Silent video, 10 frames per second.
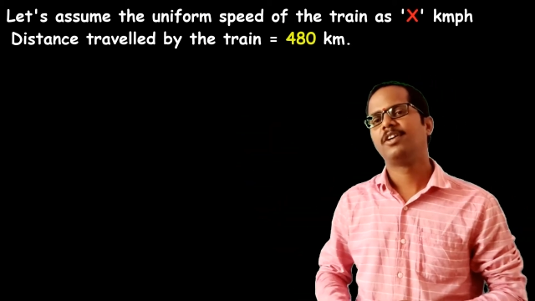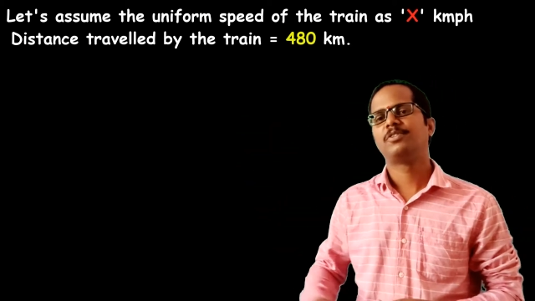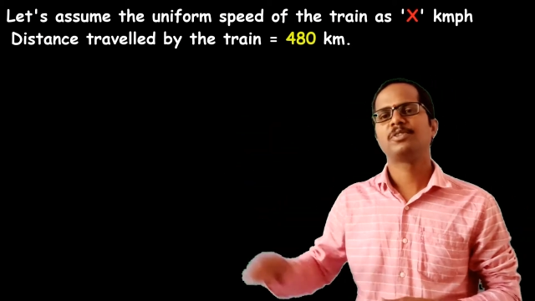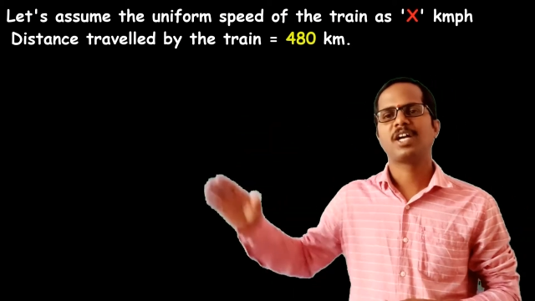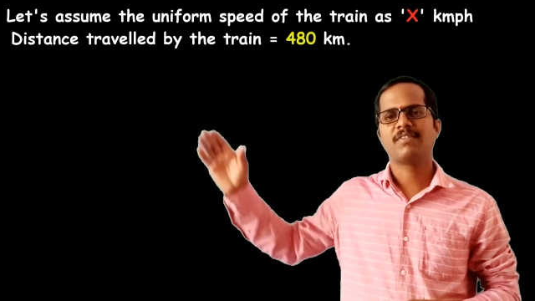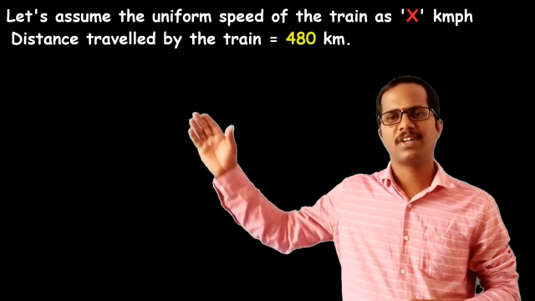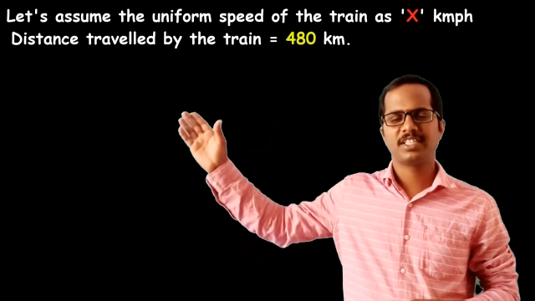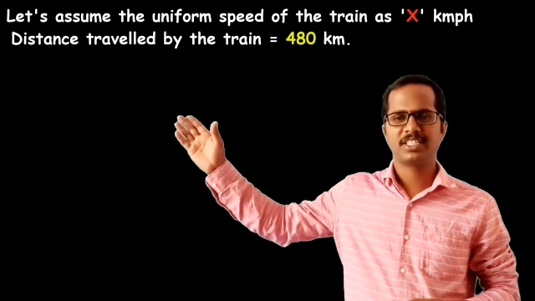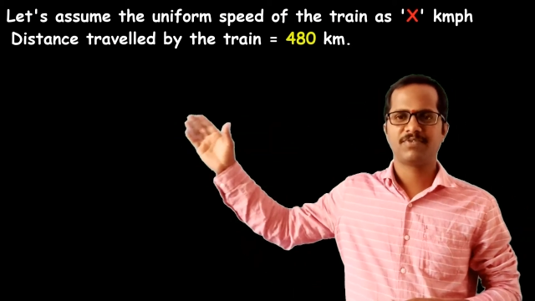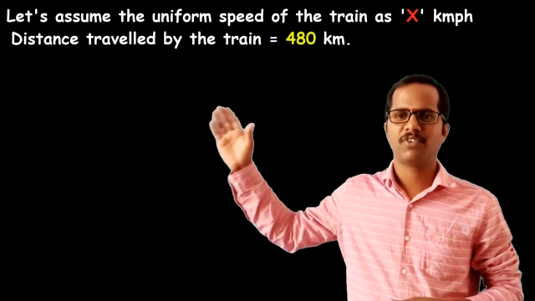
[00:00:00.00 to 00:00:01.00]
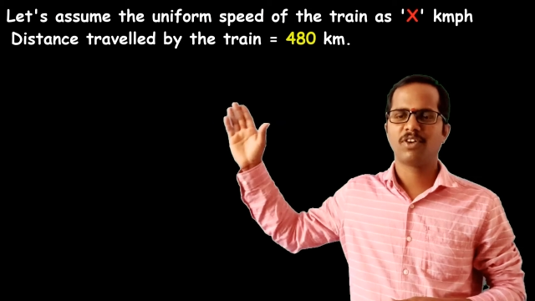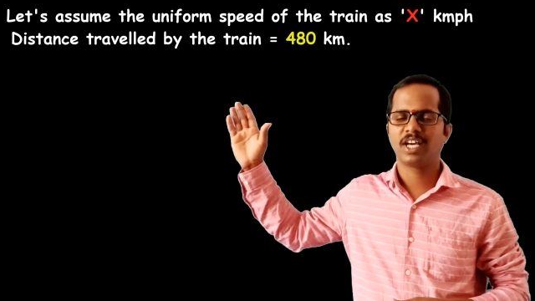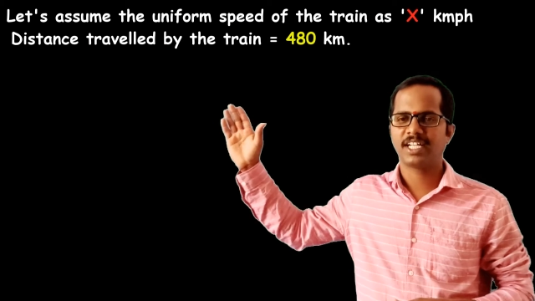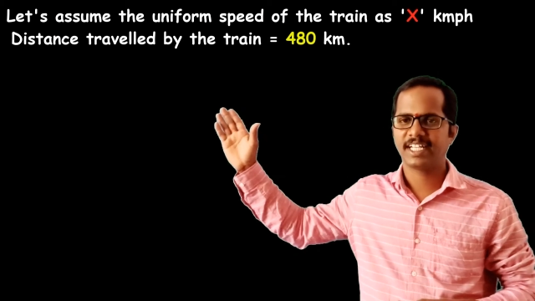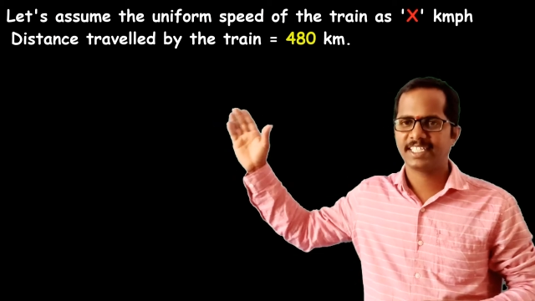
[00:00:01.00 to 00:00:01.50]
To cover this
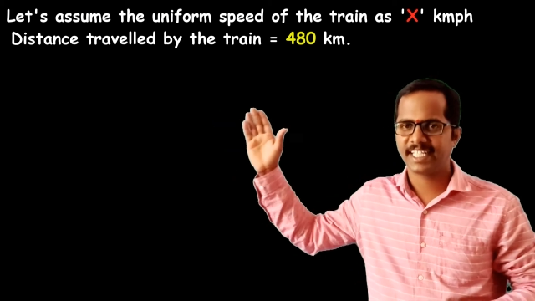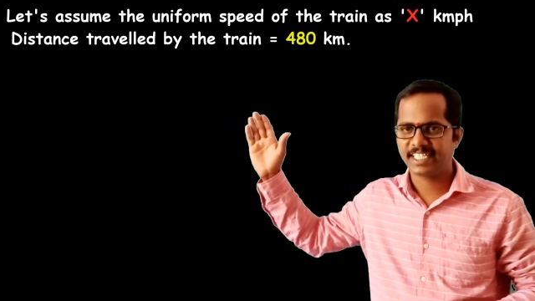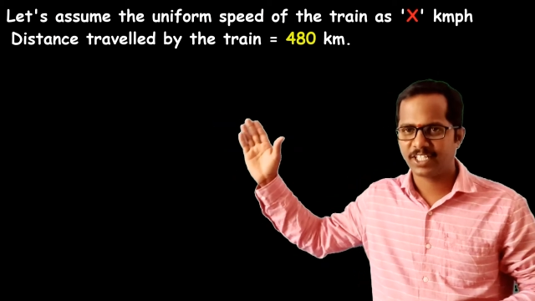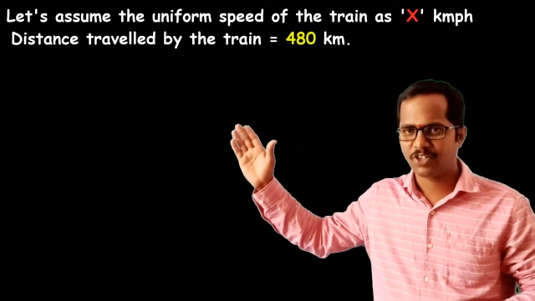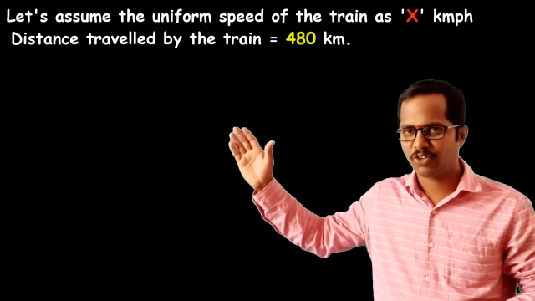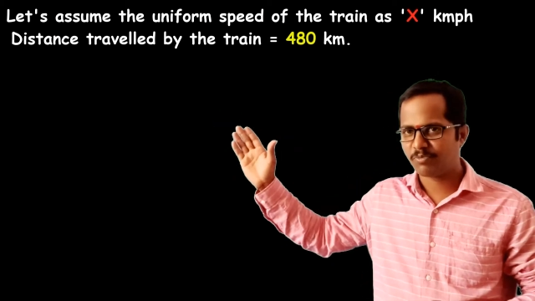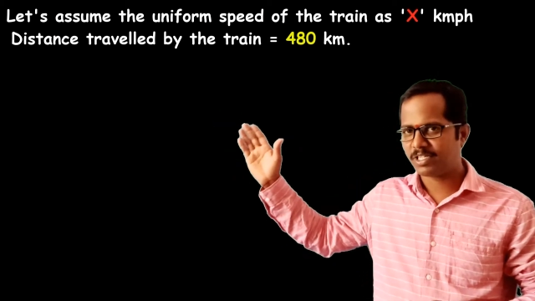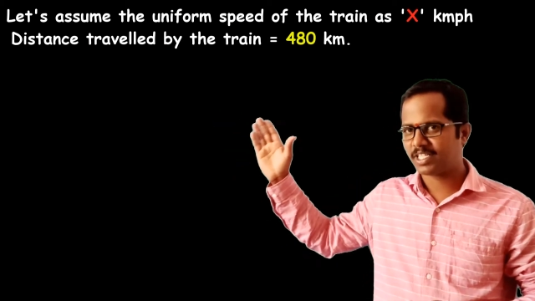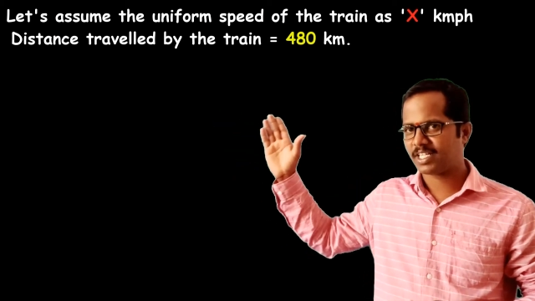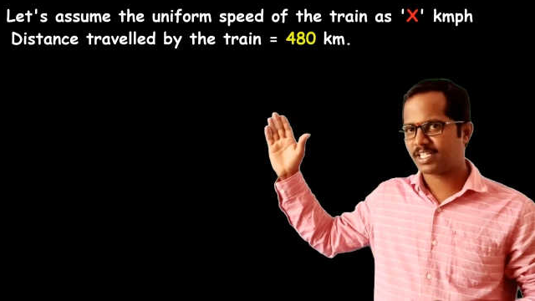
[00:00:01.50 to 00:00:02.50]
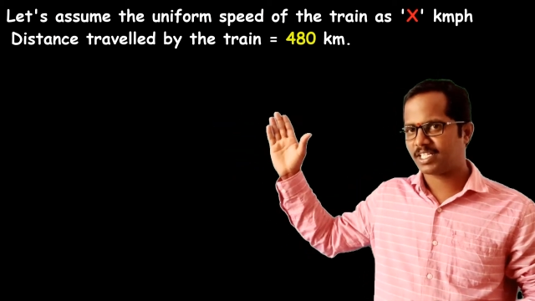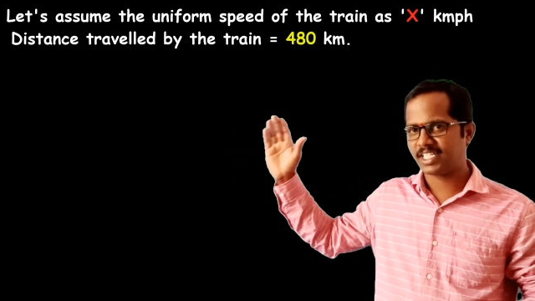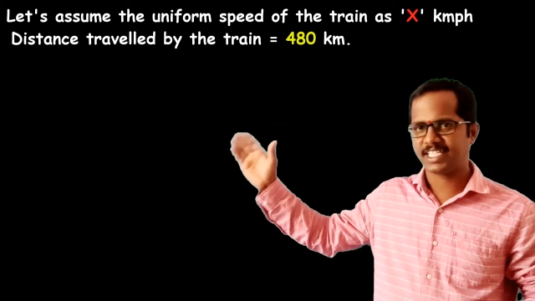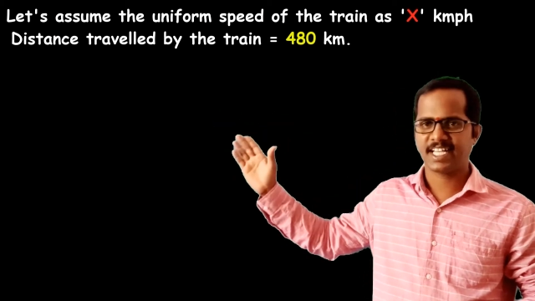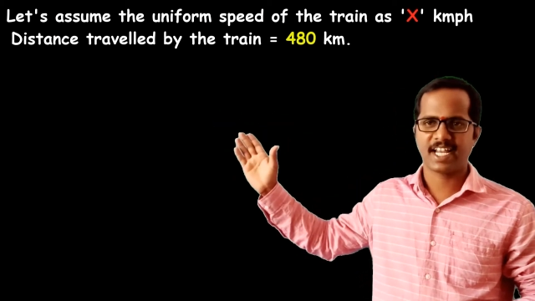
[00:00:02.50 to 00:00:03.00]
480 kilometer
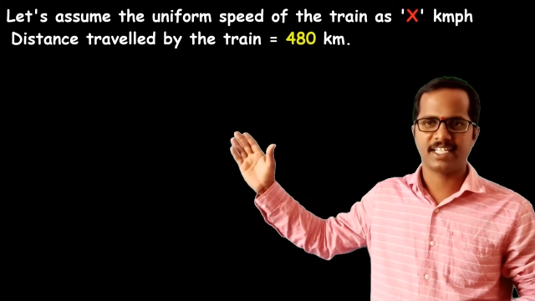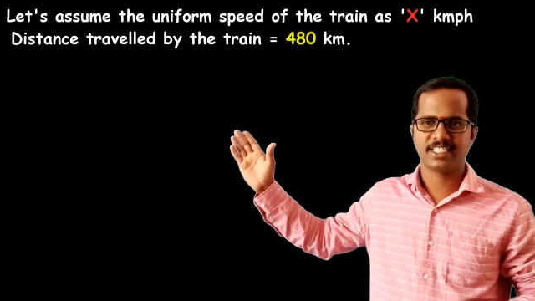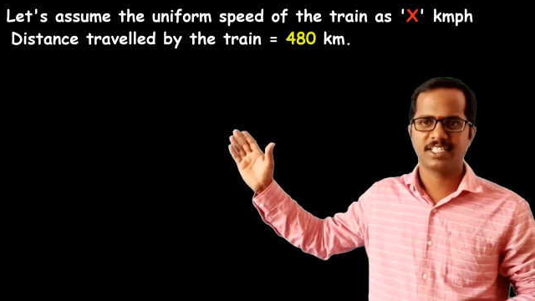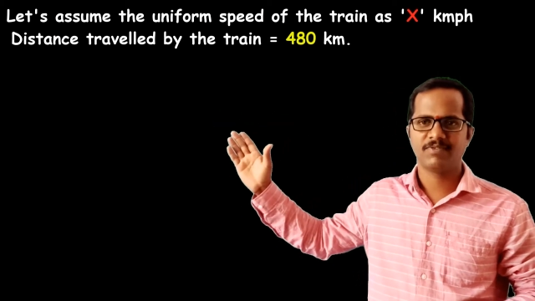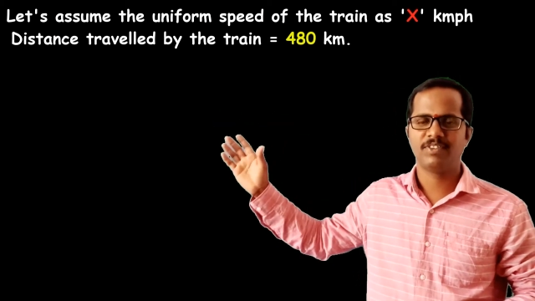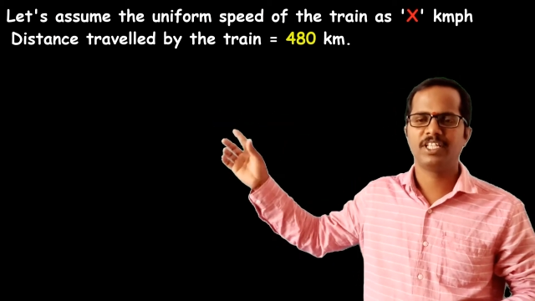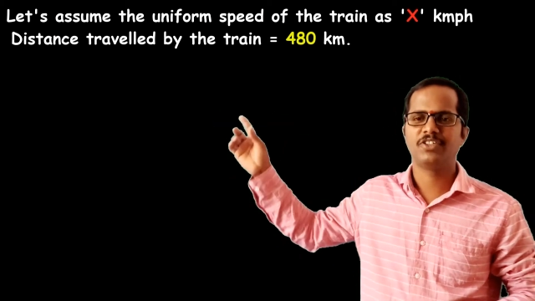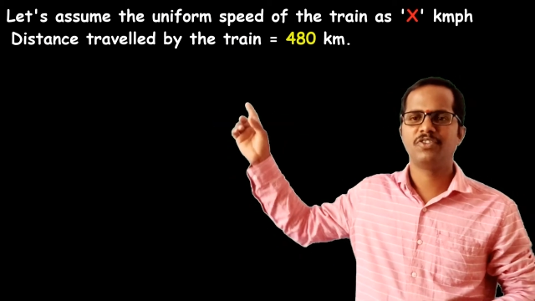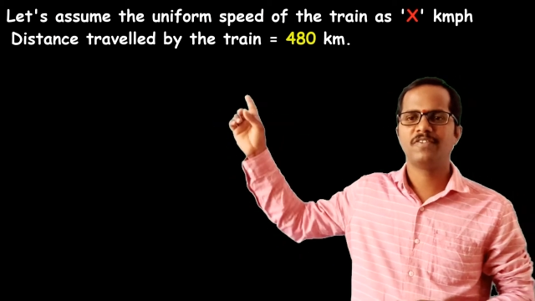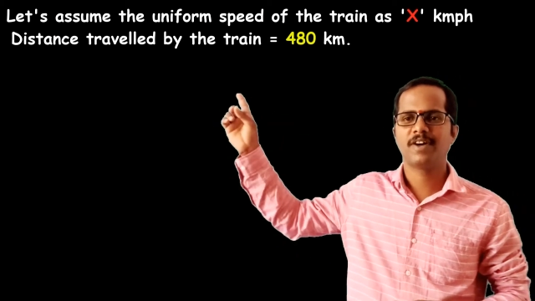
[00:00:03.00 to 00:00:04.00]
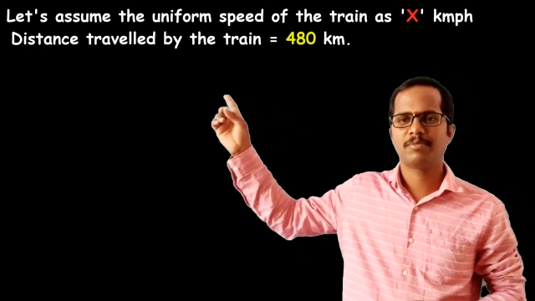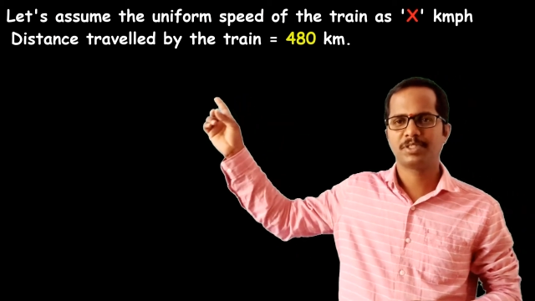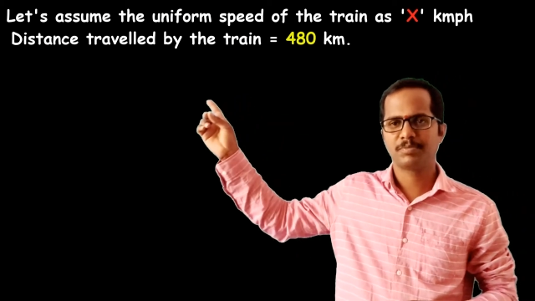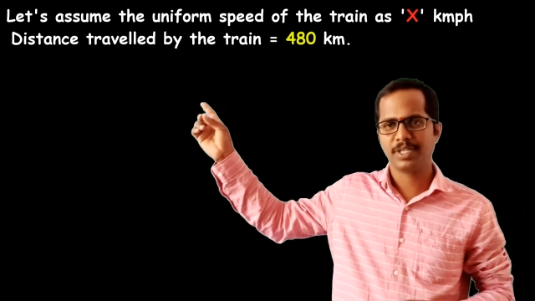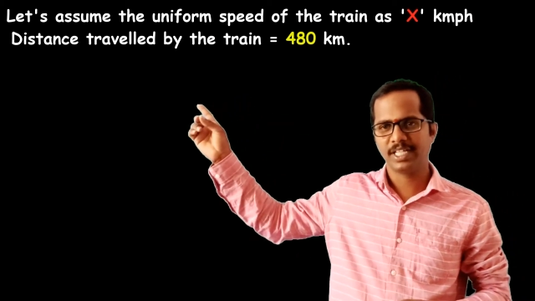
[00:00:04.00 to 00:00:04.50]
distance with the uniform
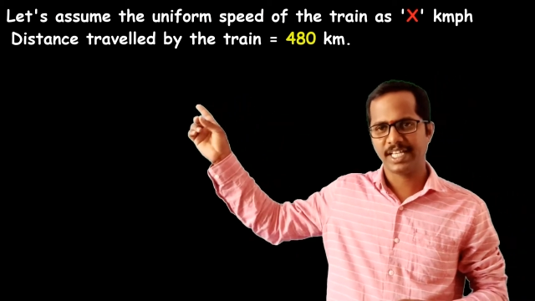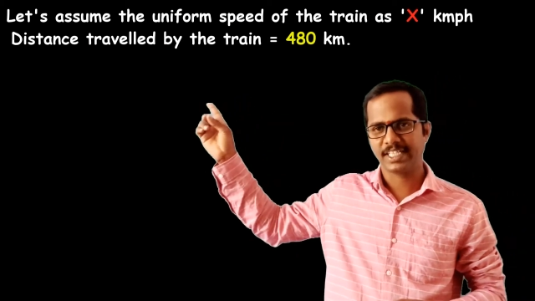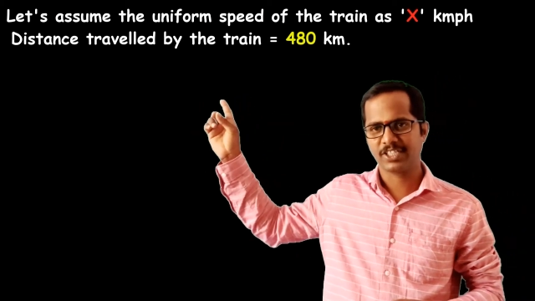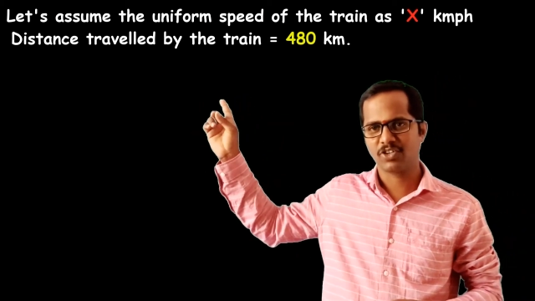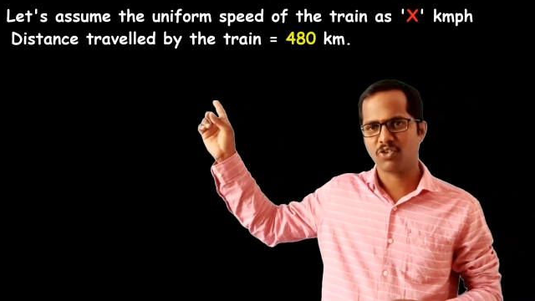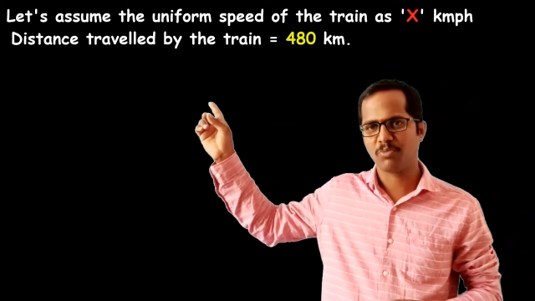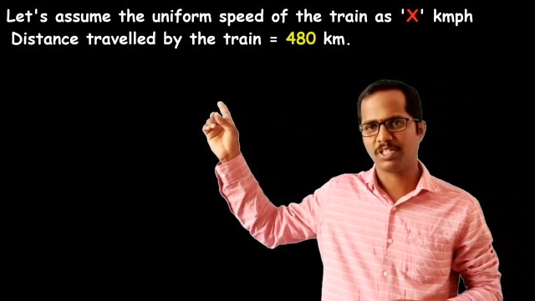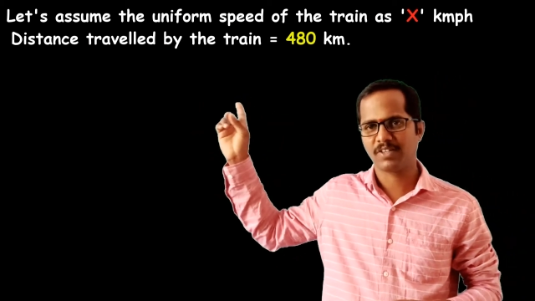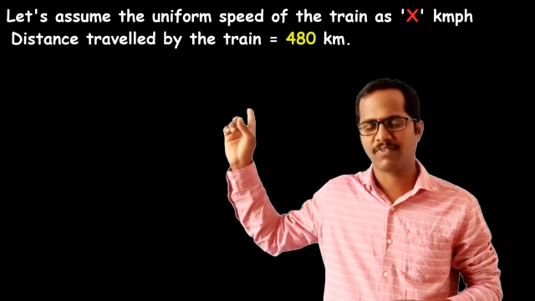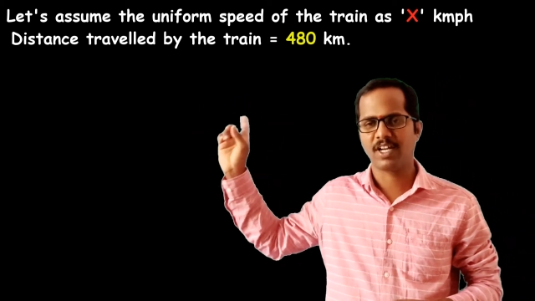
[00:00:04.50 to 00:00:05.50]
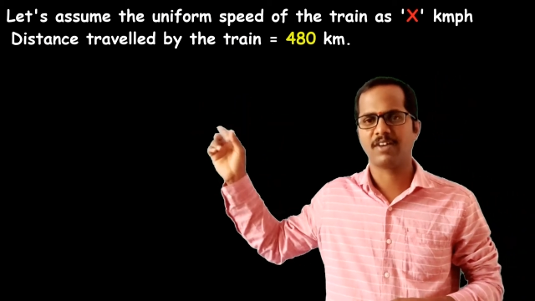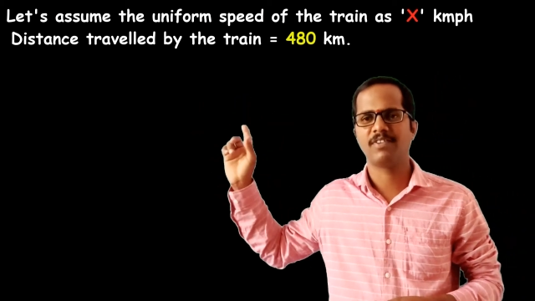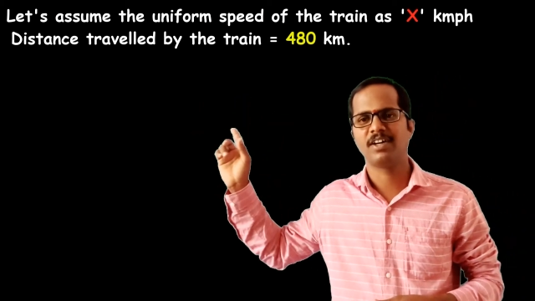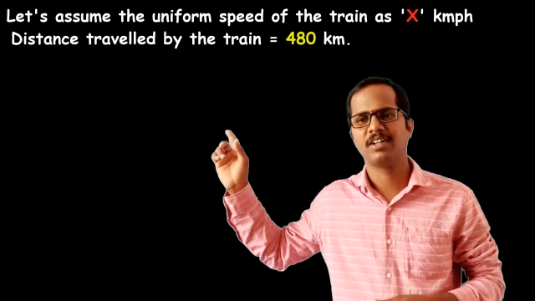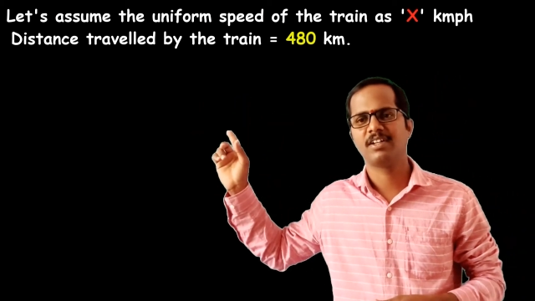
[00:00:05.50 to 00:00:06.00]
speed x km per
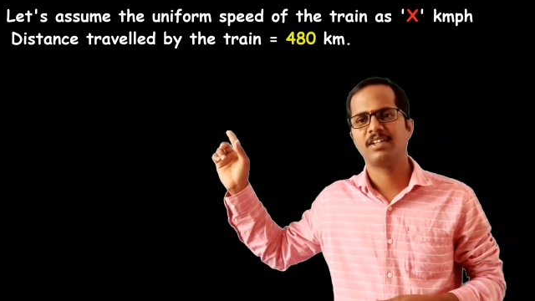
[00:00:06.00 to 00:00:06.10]
hour,